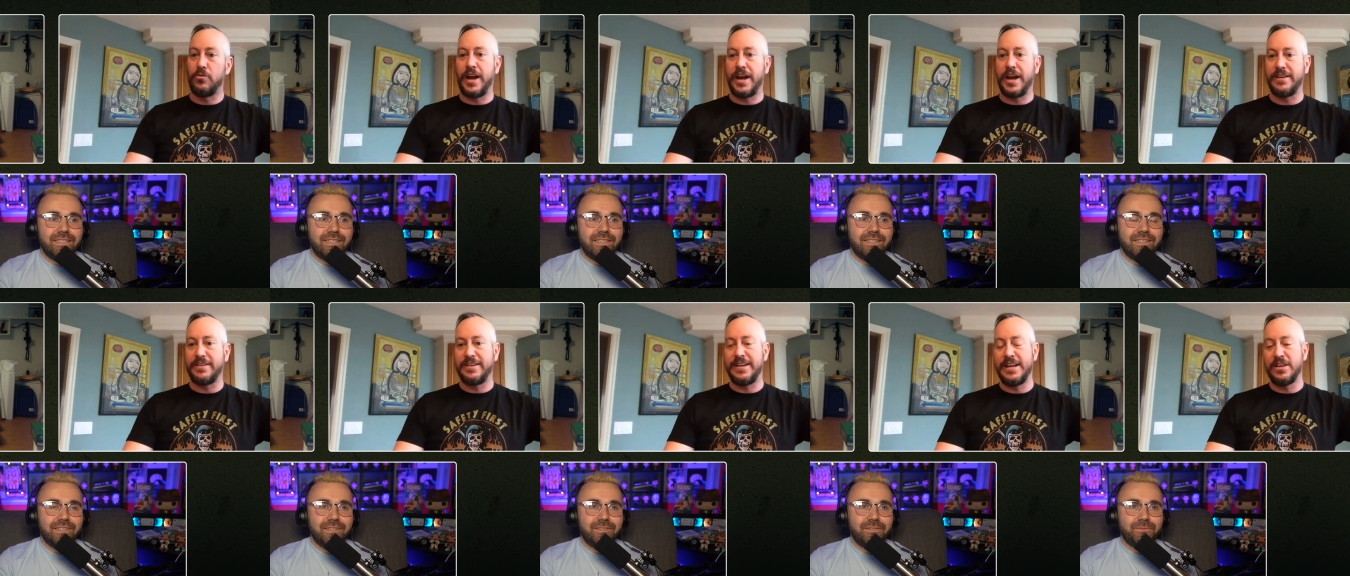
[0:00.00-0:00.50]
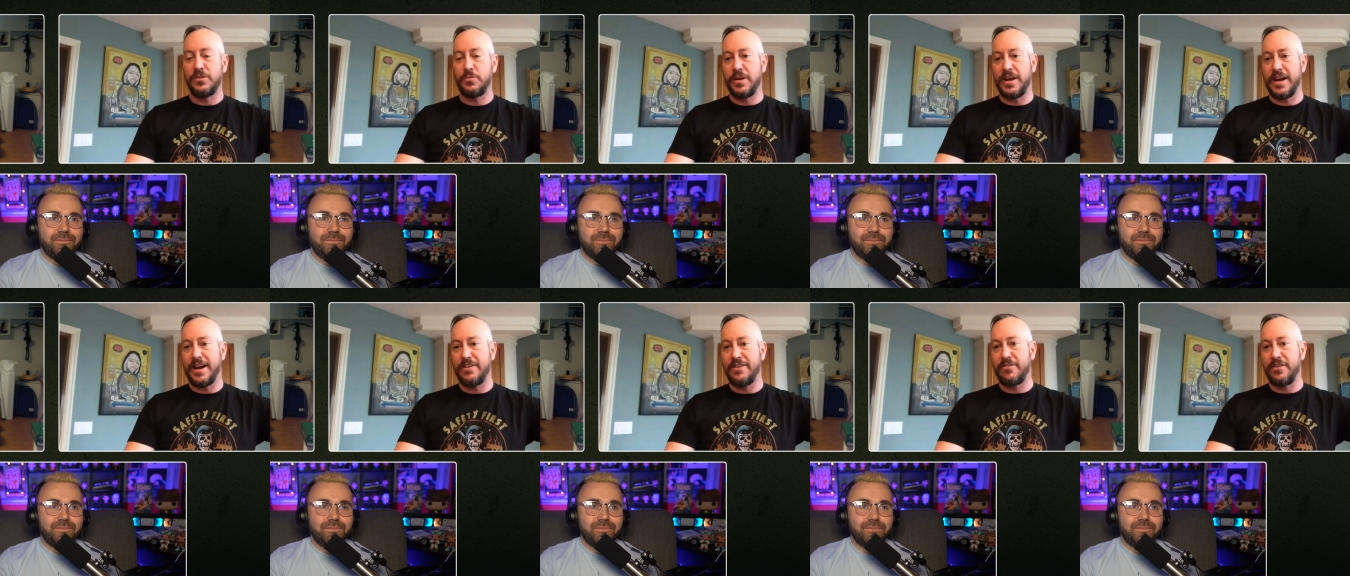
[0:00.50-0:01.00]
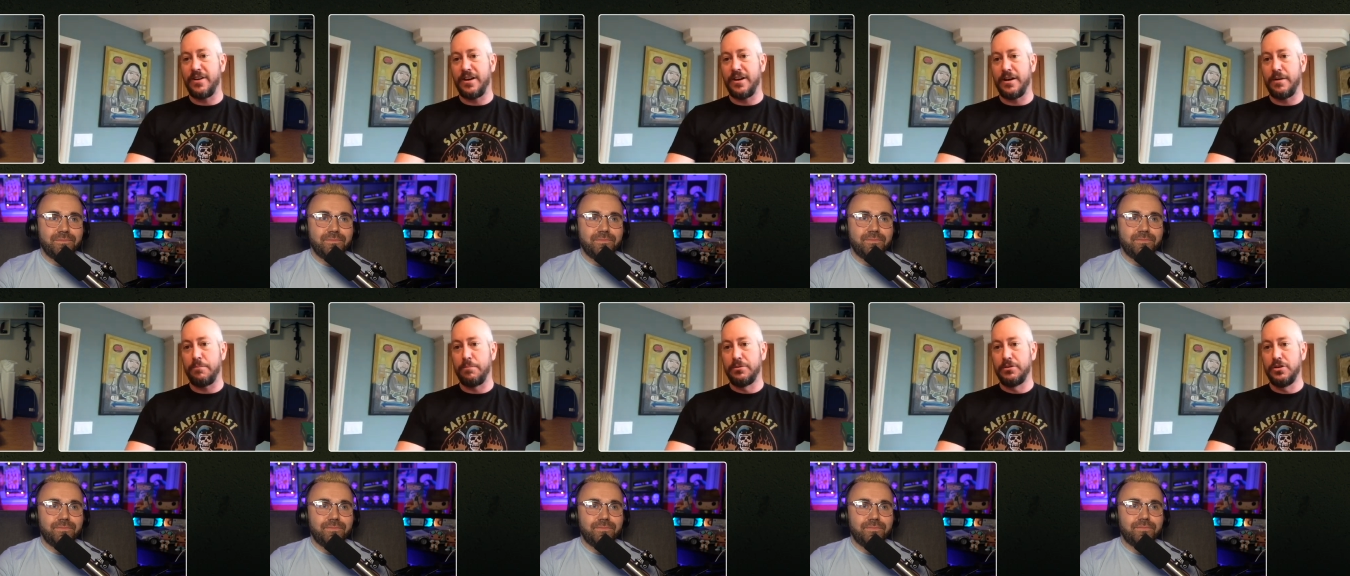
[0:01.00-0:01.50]
Speaker 1: 19th, we have uh,
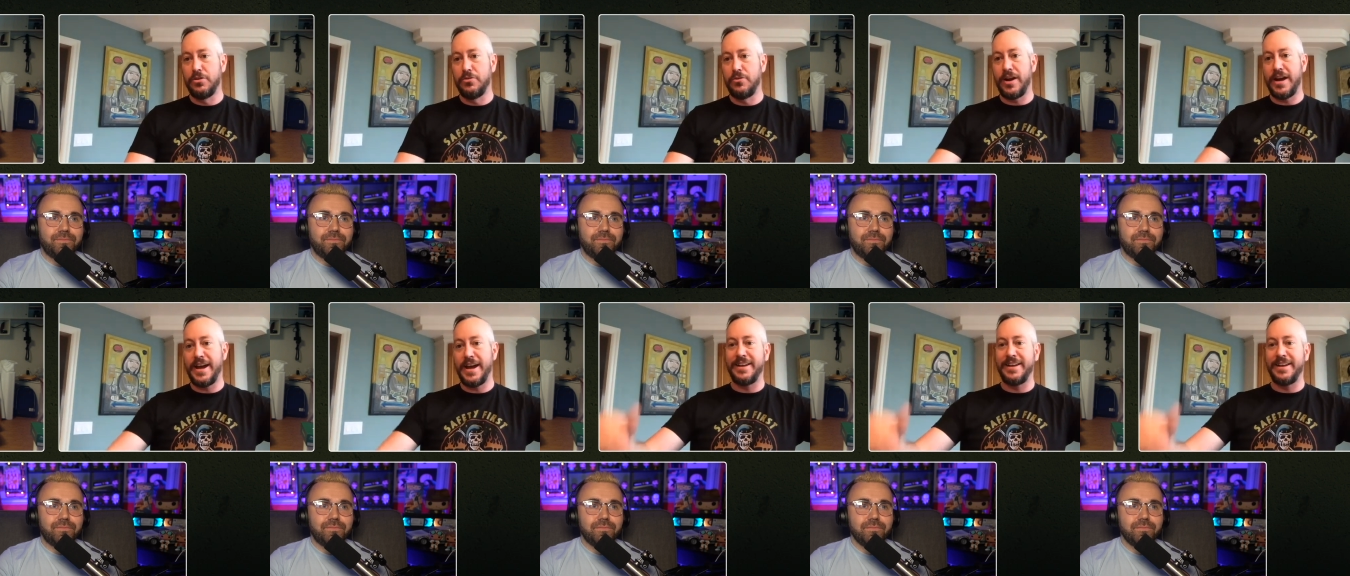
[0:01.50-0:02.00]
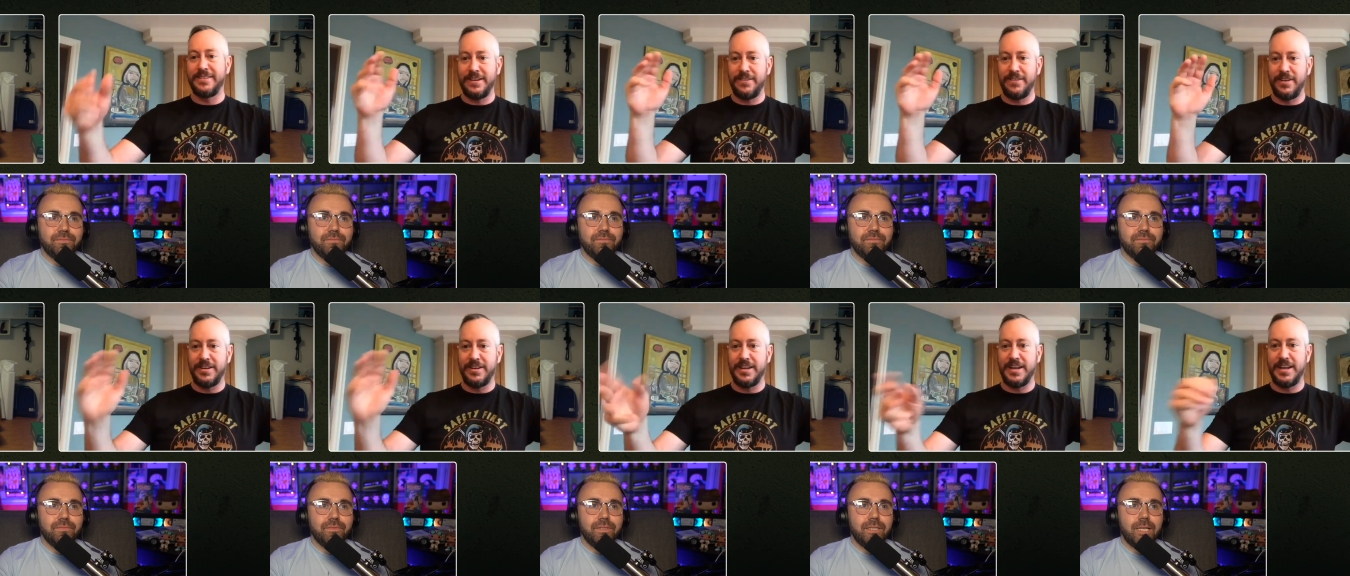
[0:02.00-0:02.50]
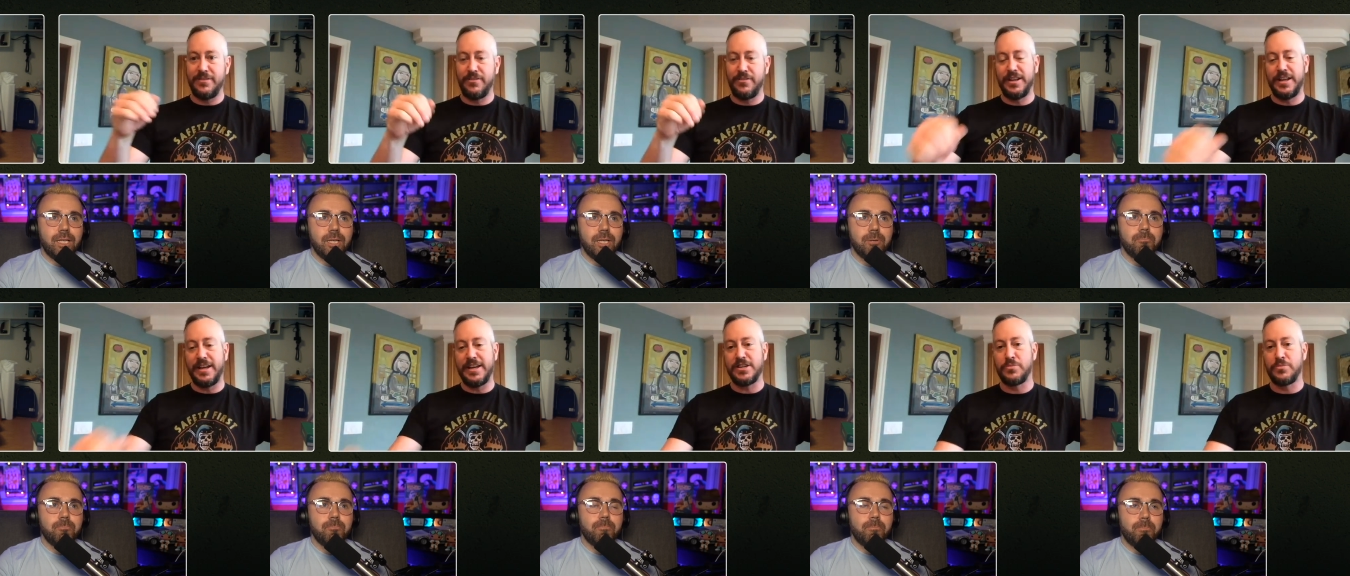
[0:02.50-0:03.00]
Blu ray and DVD
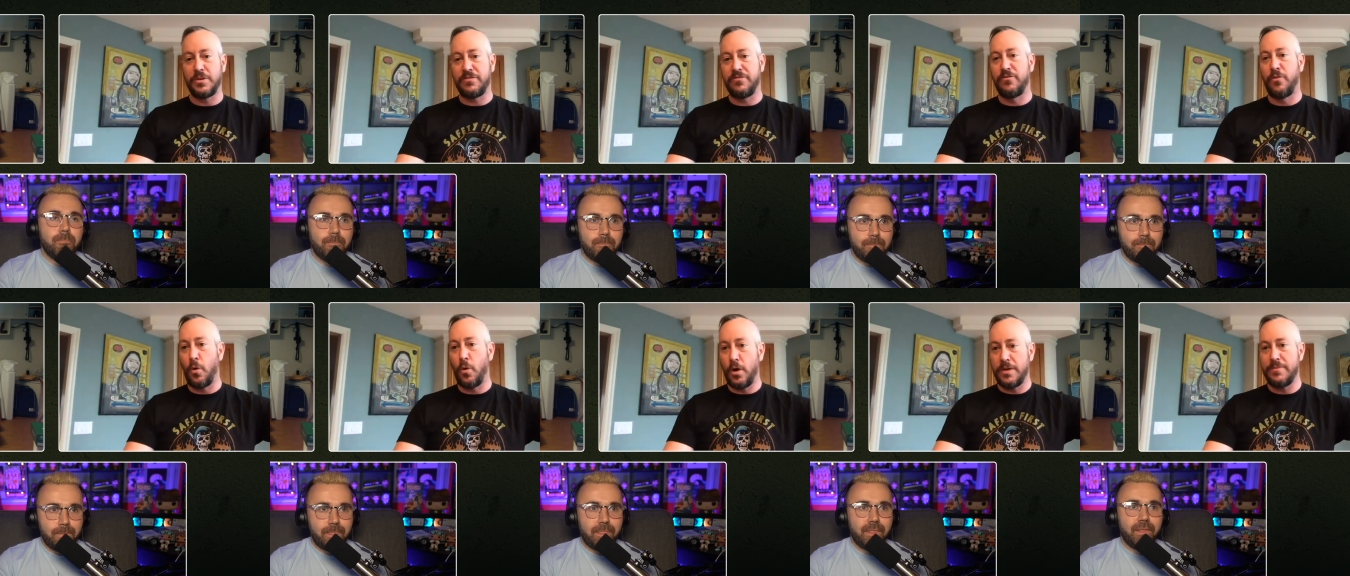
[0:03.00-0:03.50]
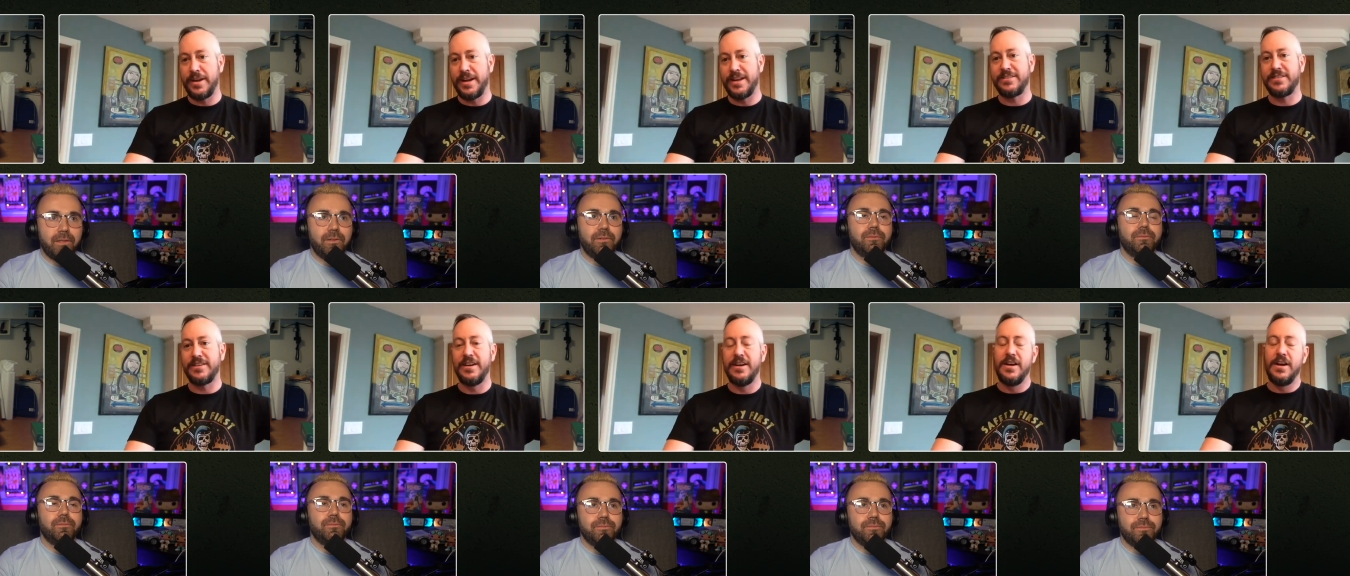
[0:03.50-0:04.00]
release with 40 minutes